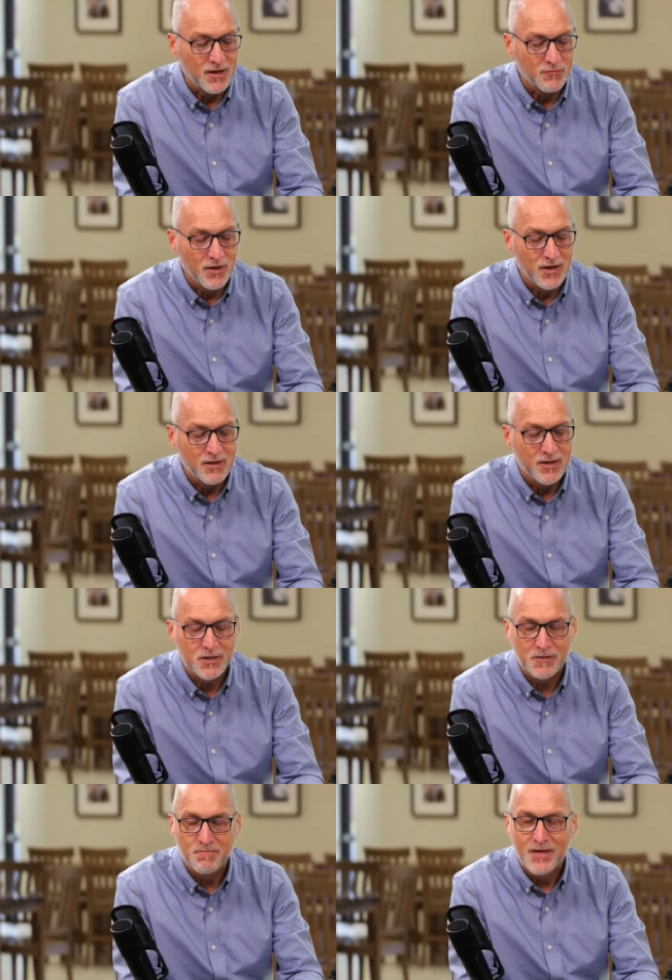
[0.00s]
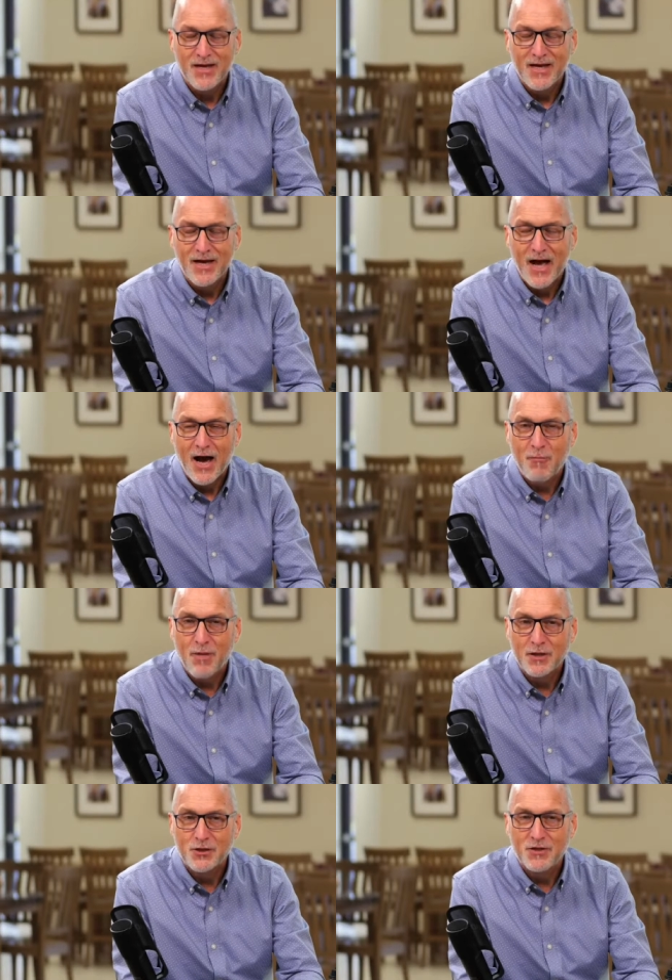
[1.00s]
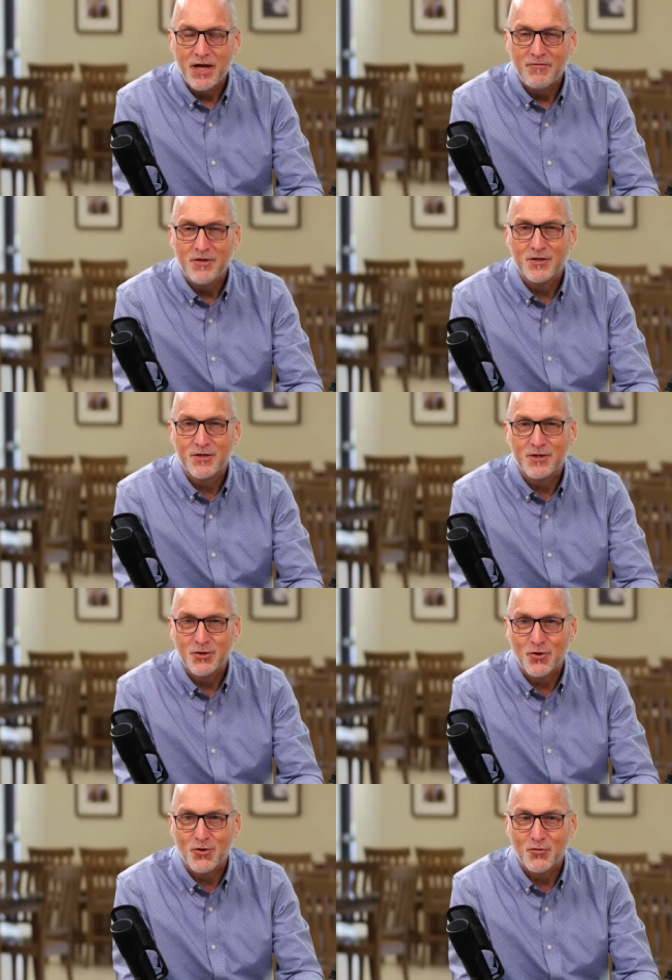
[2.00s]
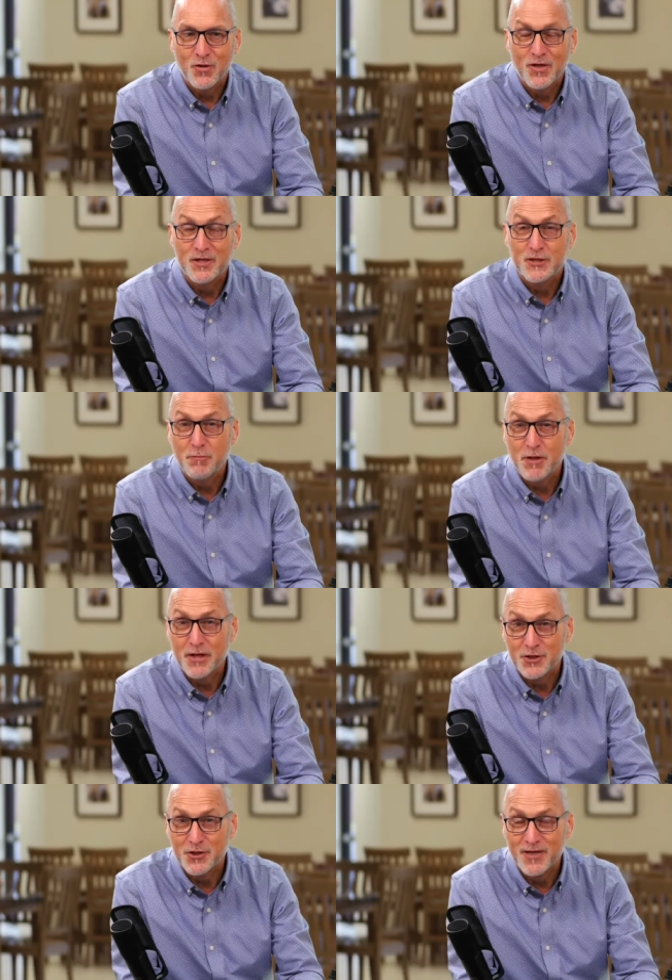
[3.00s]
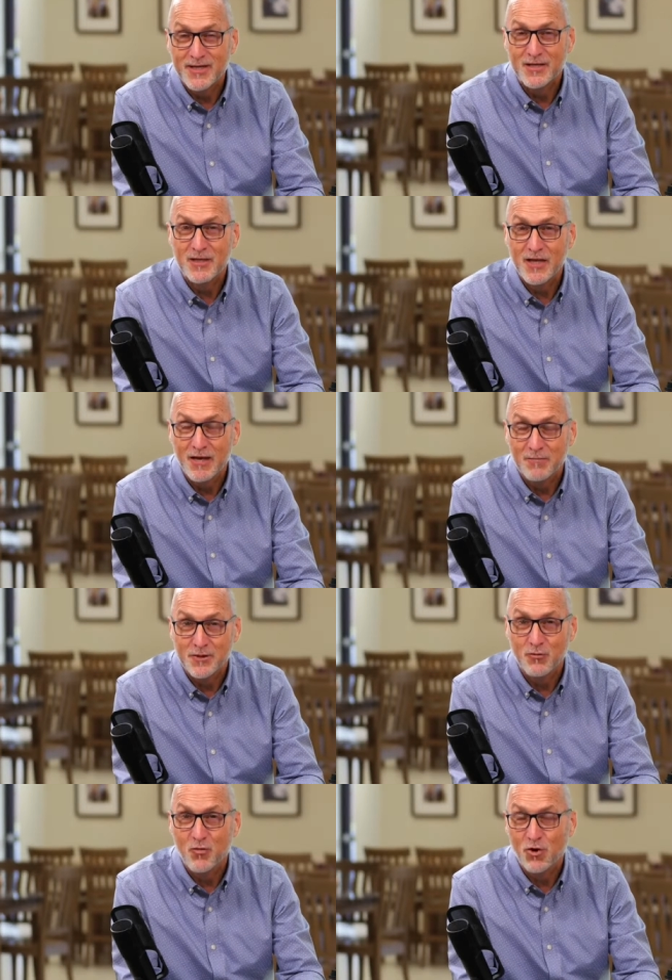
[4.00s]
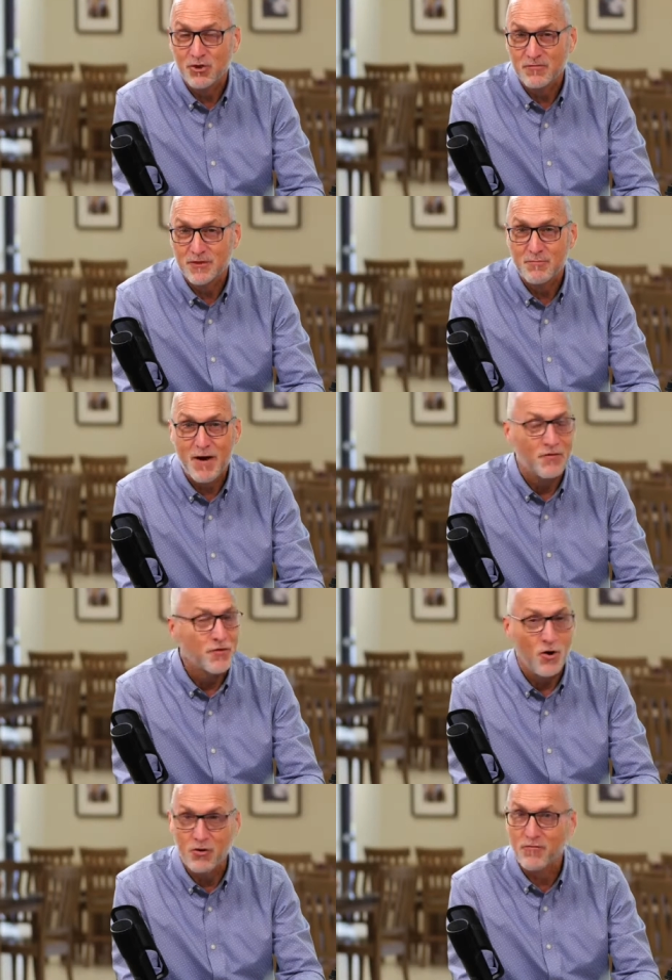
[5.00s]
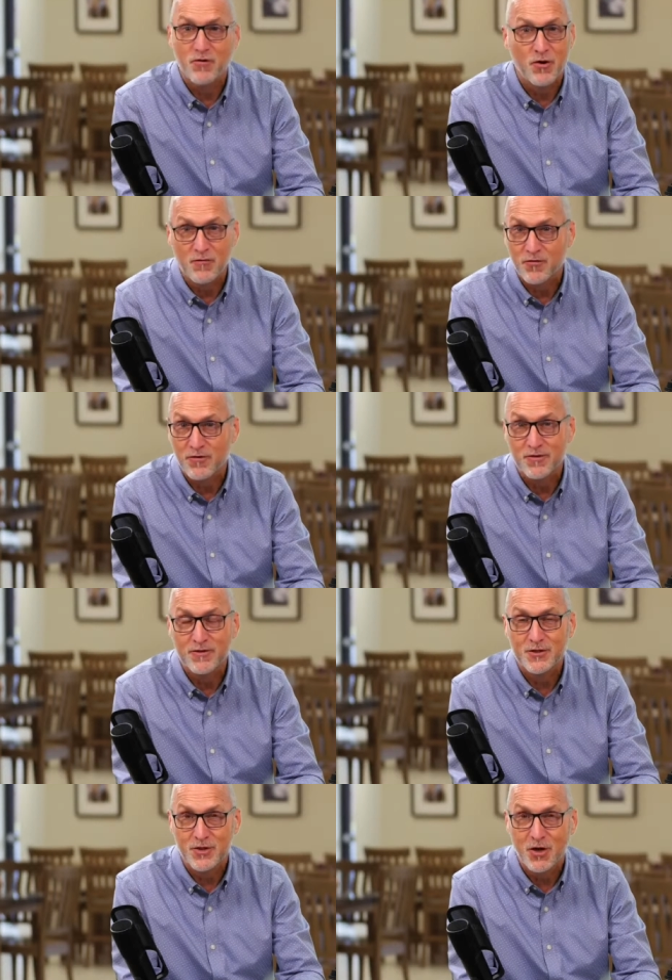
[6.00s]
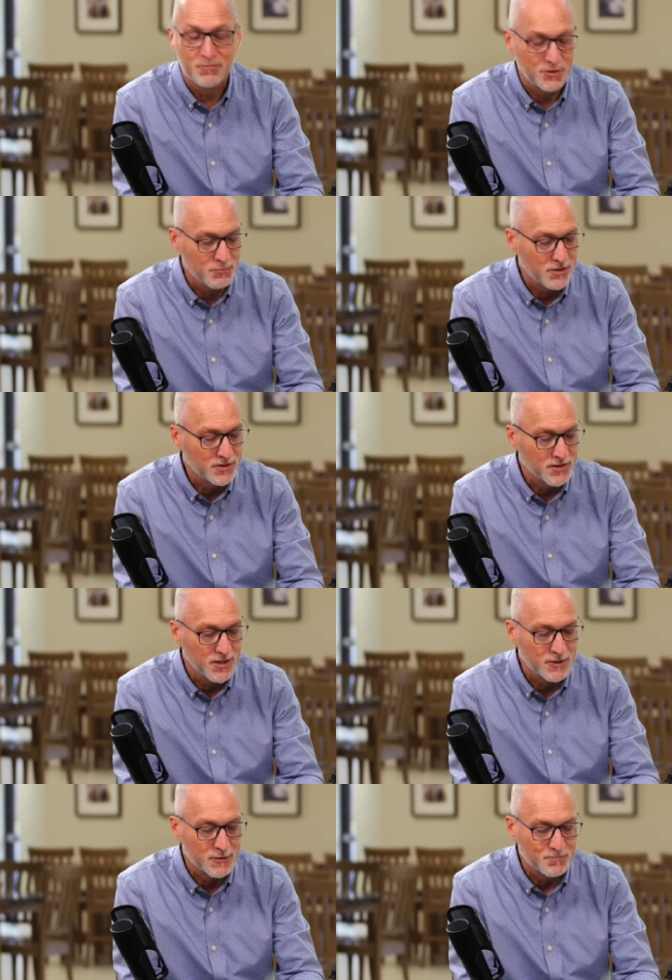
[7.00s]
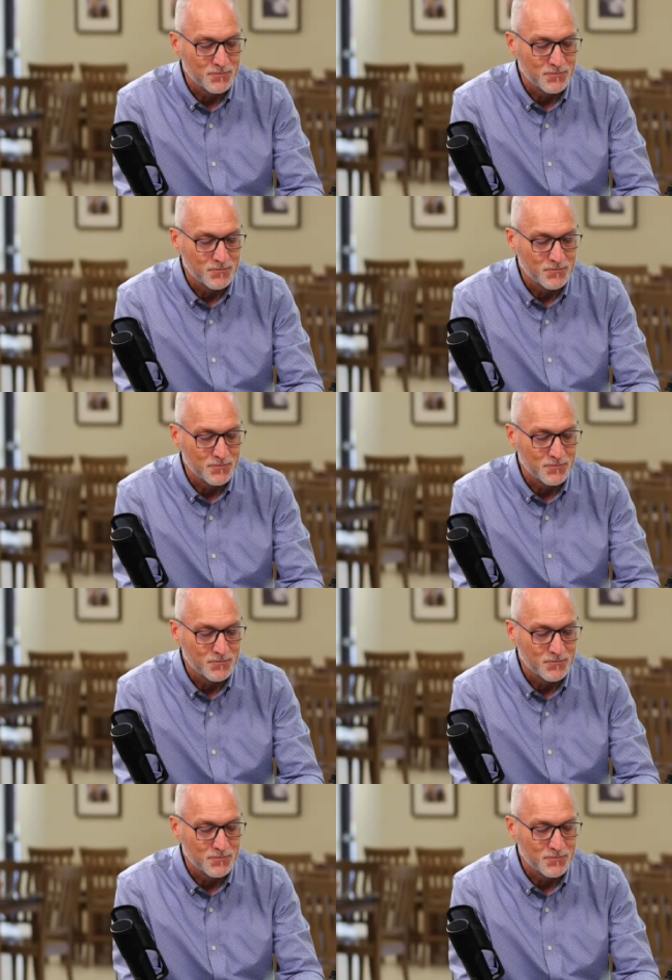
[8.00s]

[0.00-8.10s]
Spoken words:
in reading this how much David is concerned with his speech, his lips, the words of his mouth. Over and over, the psalm speaks to this.